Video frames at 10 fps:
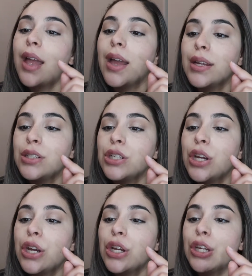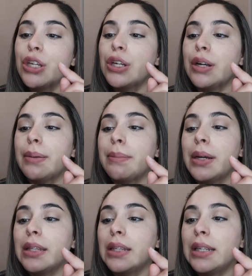And your
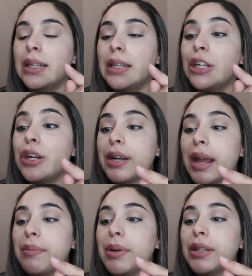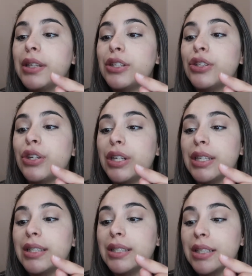9 month is
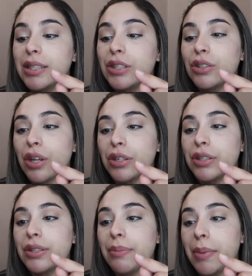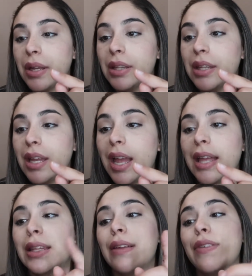$36 a month.
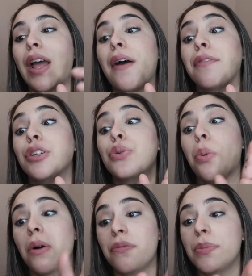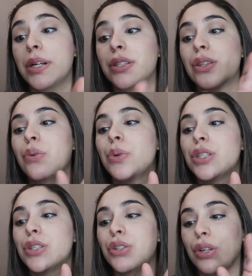And they even have a 12 month,
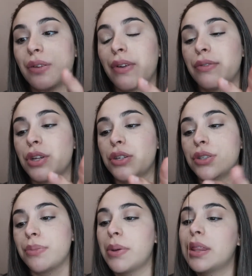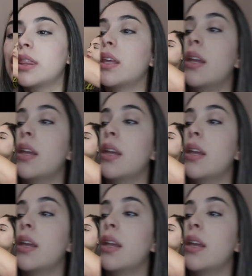which is $35 a month.